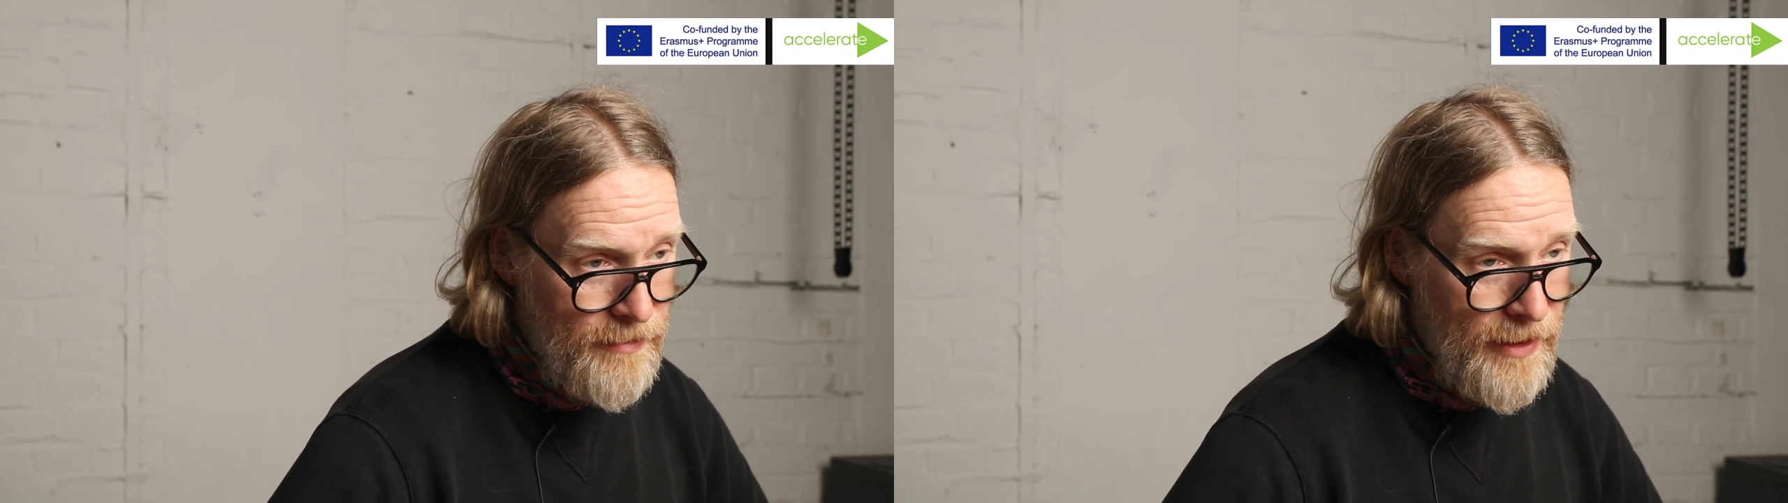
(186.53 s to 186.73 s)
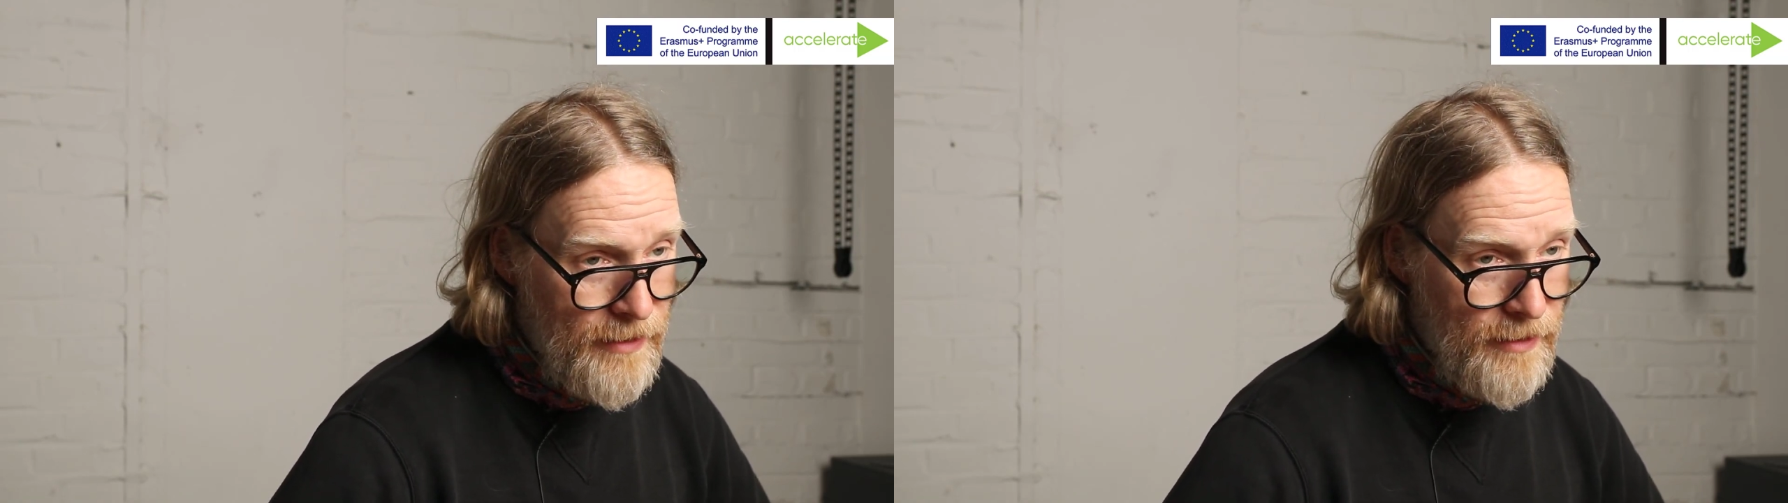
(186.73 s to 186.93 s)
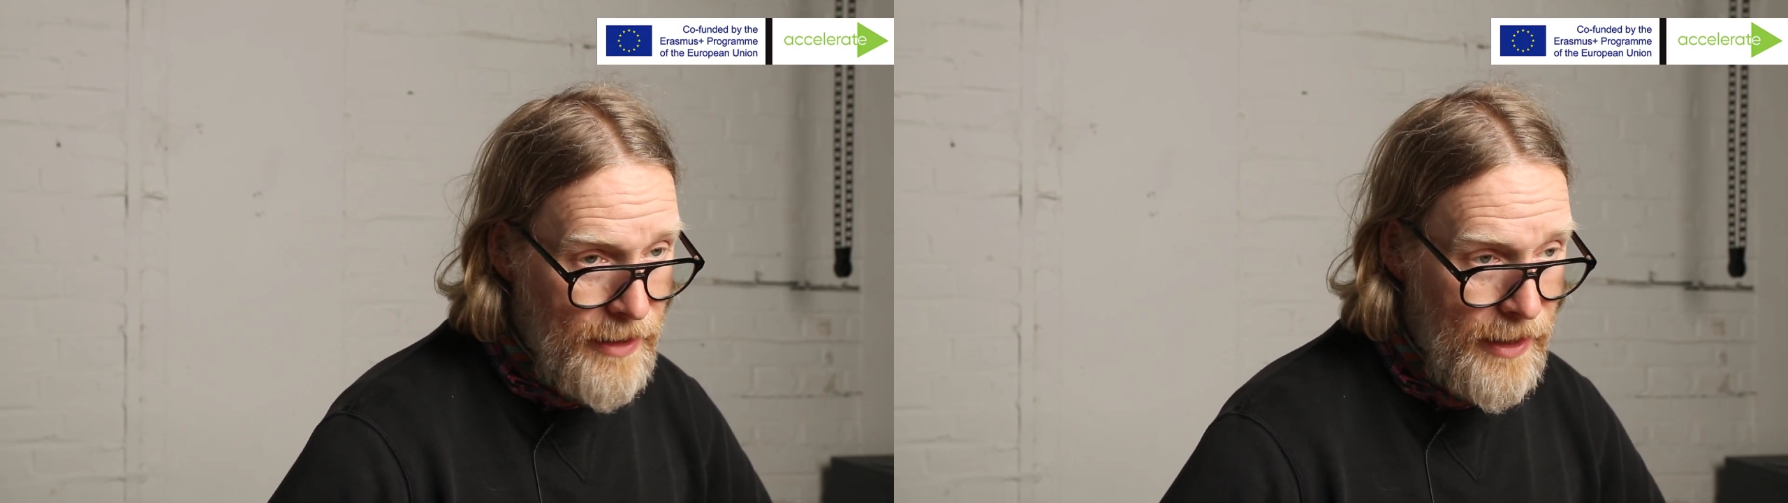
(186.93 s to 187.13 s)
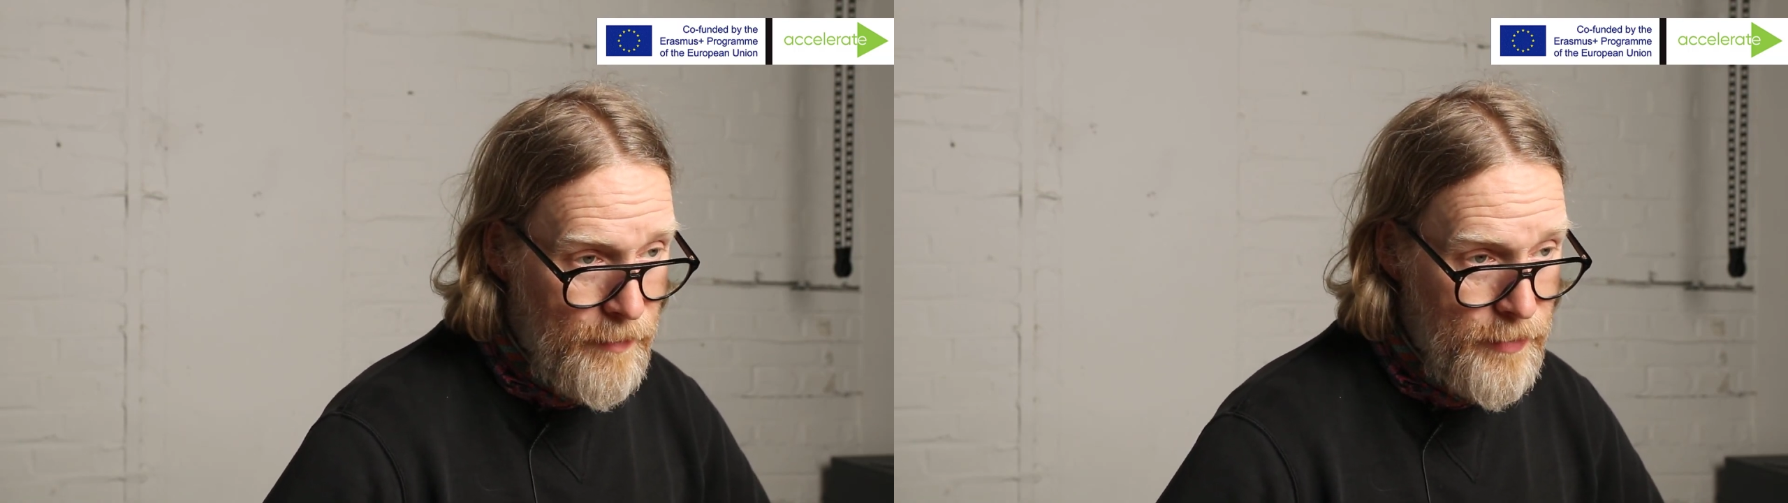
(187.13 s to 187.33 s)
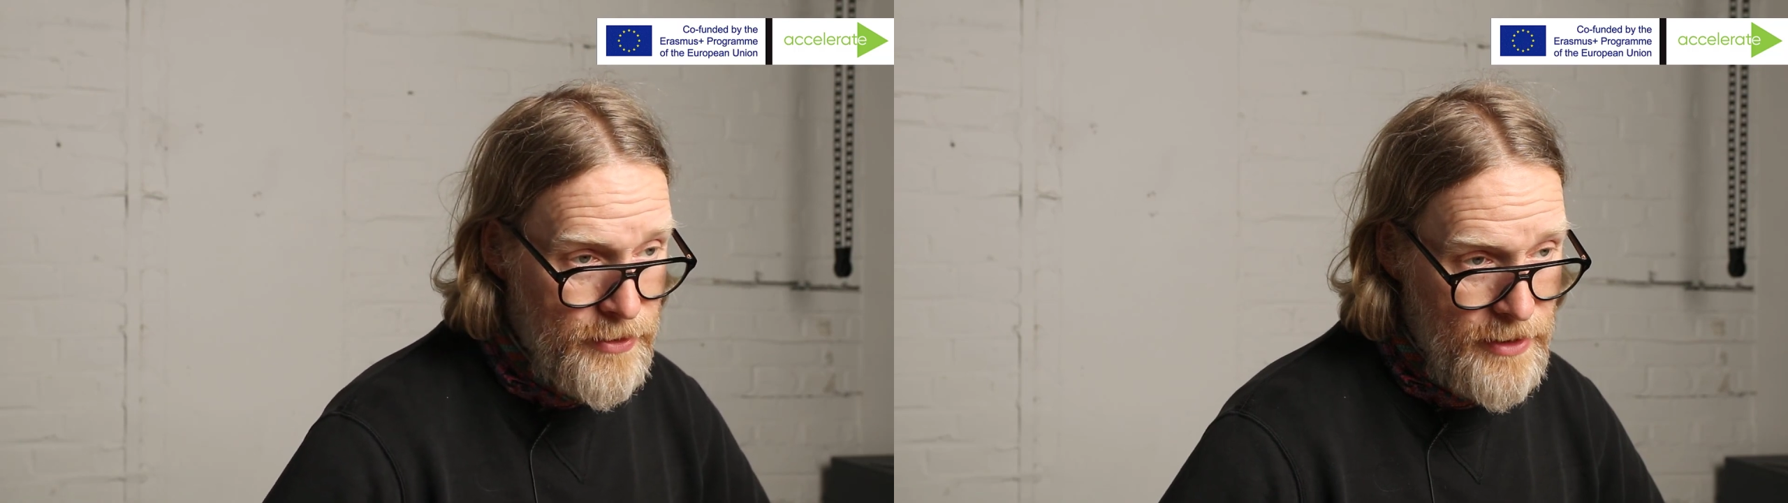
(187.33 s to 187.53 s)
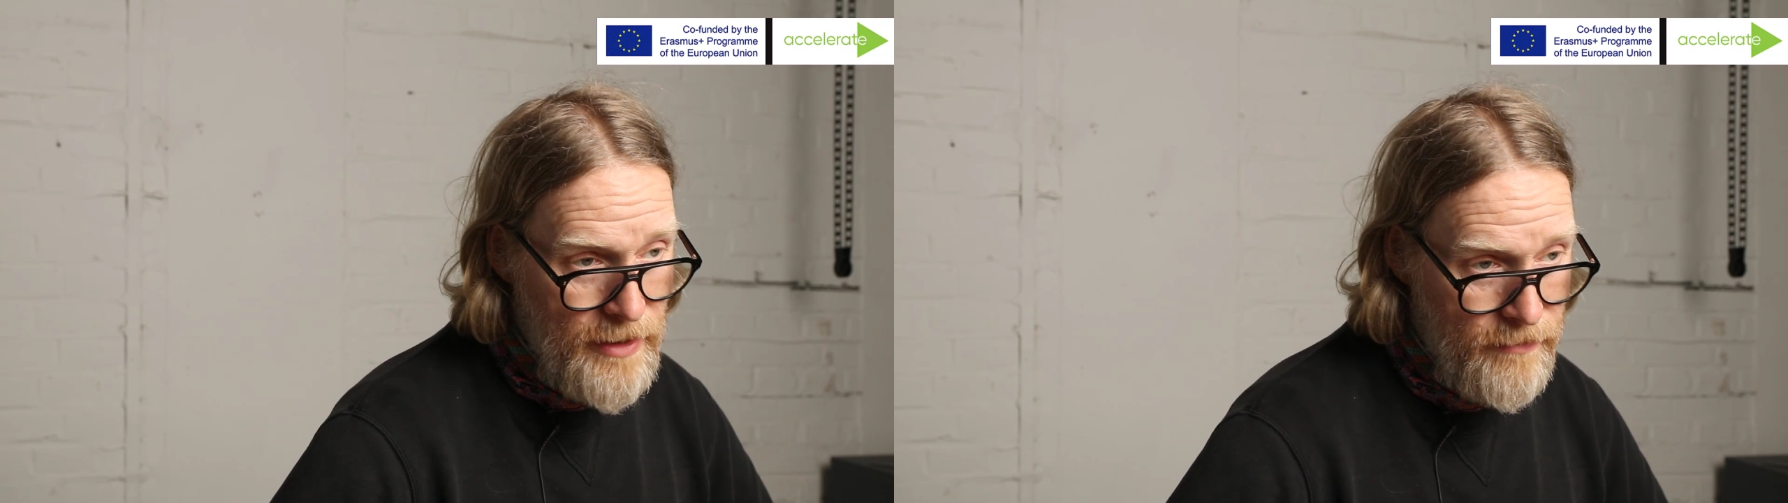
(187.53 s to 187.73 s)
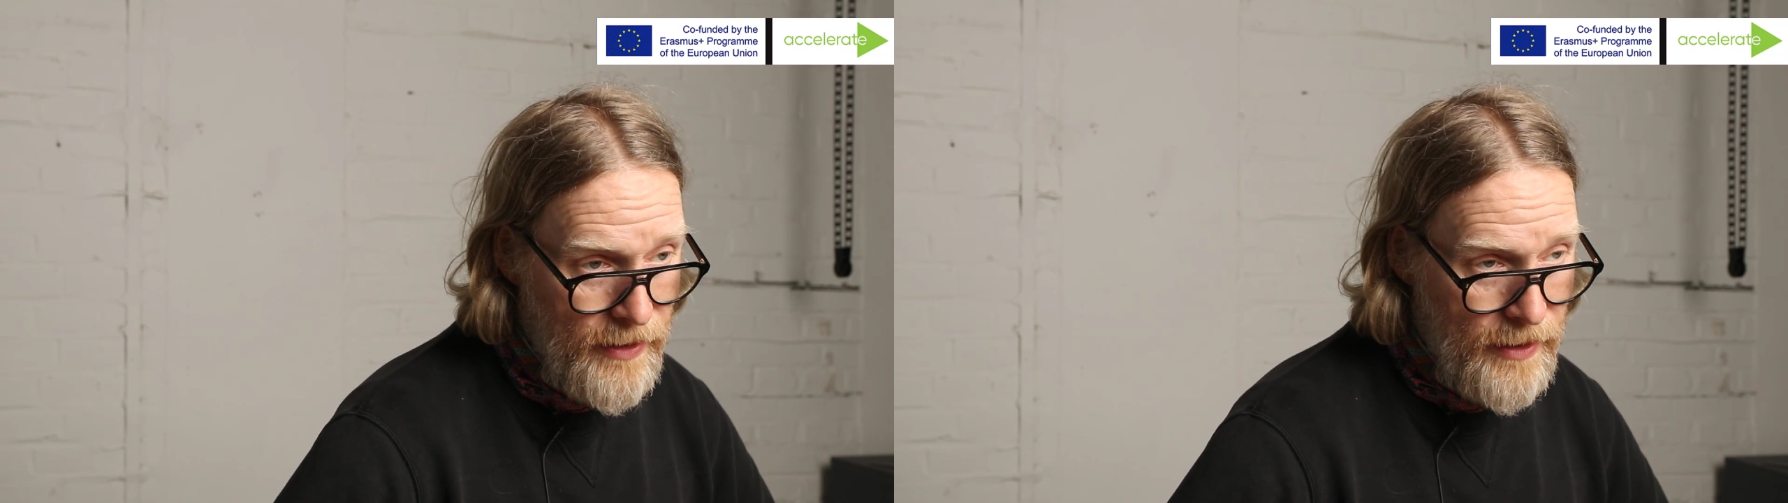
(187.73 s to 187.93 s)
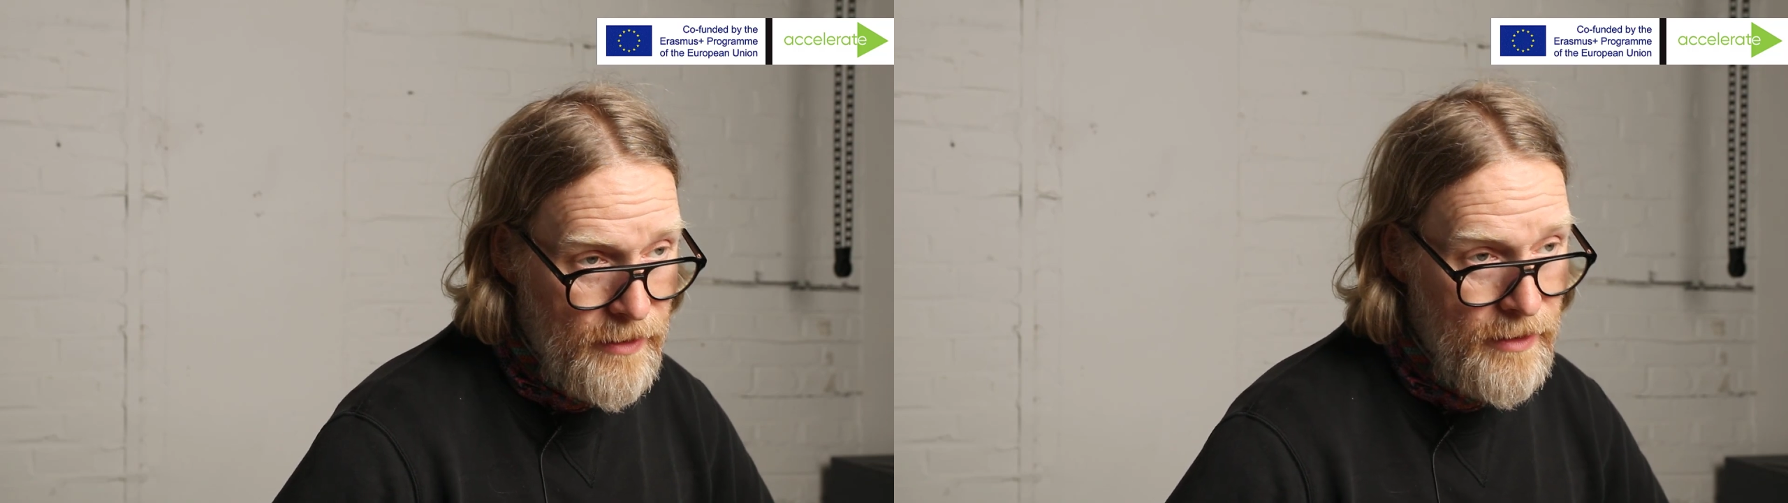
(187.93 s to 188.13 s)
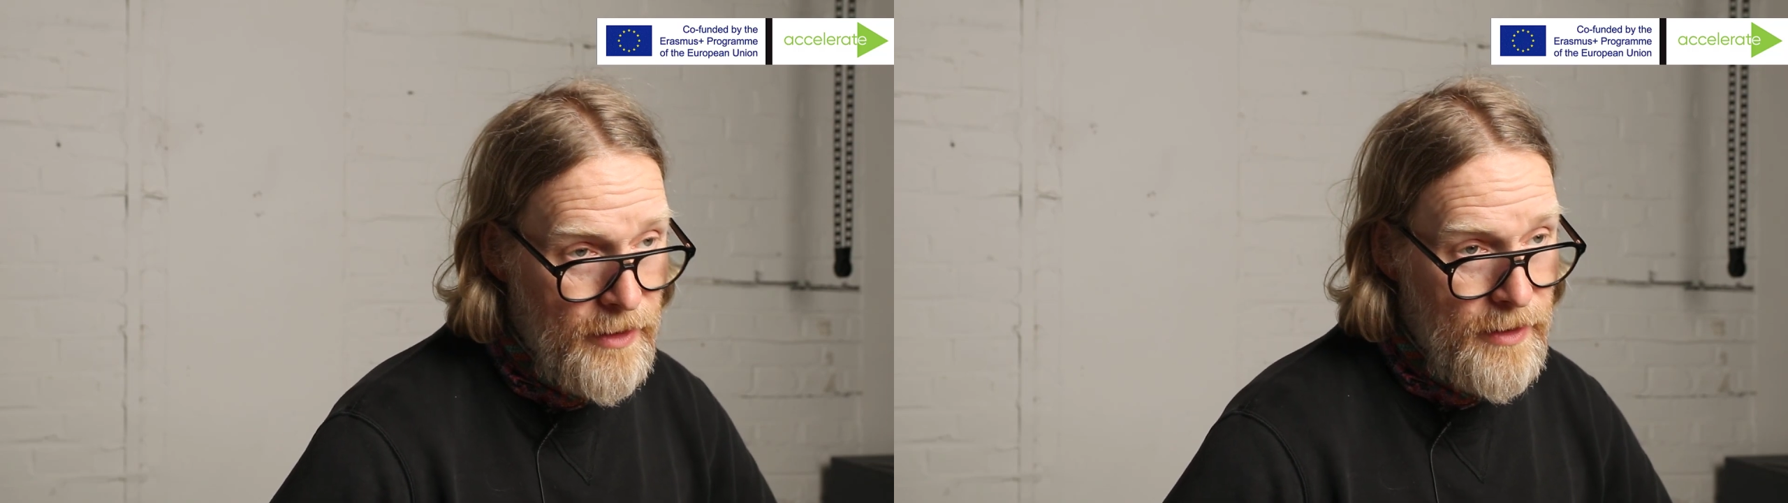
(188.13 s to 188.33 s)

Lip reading: thing that they're perceiving,